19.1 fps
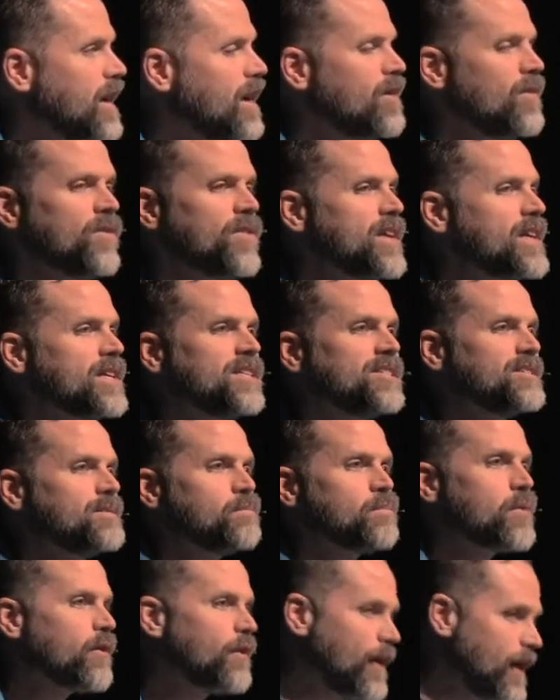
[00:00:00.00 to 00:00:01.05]
I don't think He's
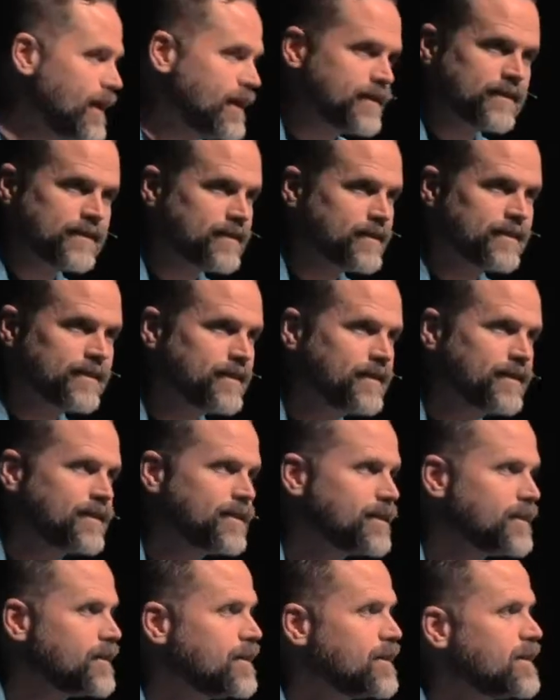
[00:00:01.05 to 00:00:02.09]
impressed
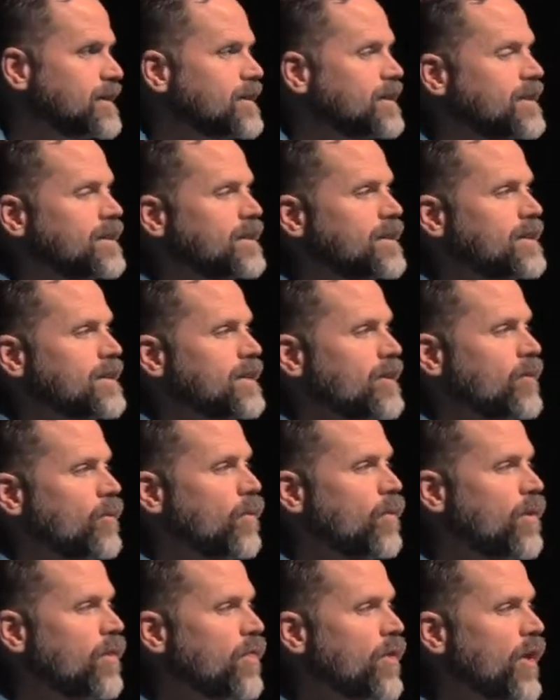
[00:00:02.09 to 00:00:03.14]

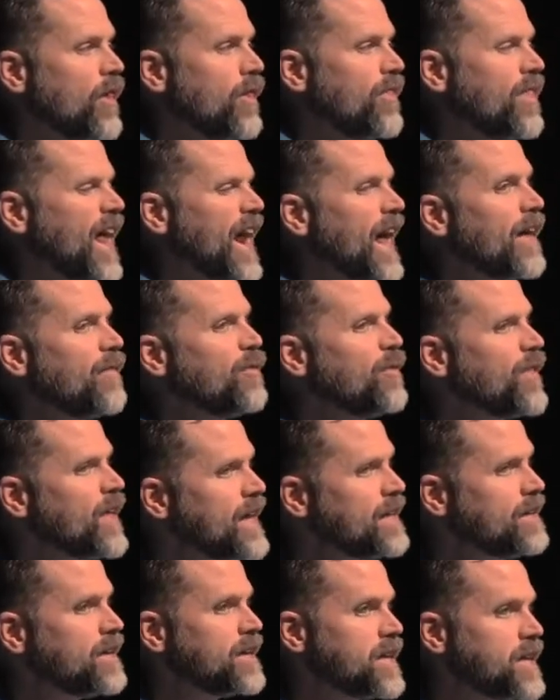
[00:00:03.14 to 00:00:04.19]
with all of that. I
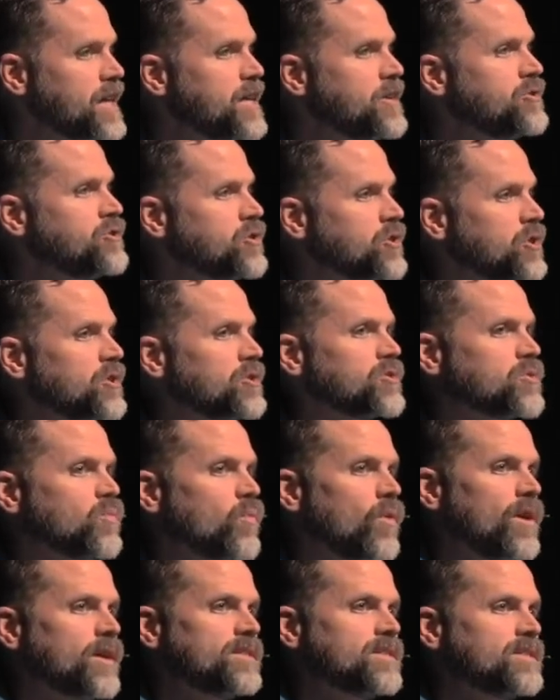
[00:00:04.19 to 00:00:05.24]
think He just
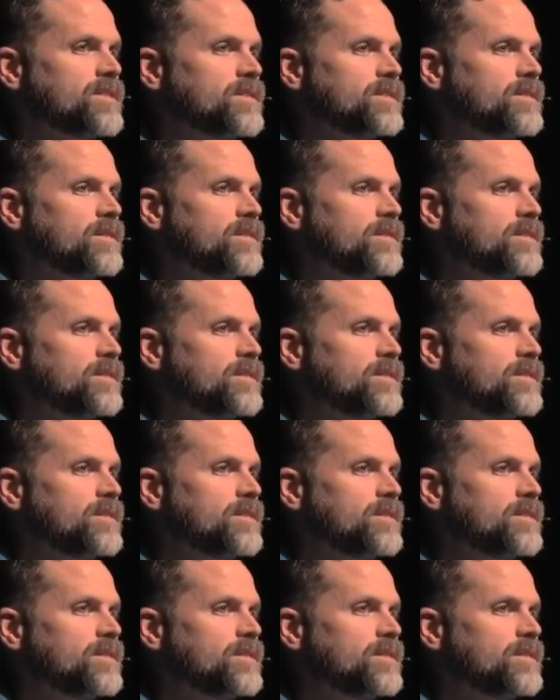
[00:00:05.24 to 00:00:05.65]
wants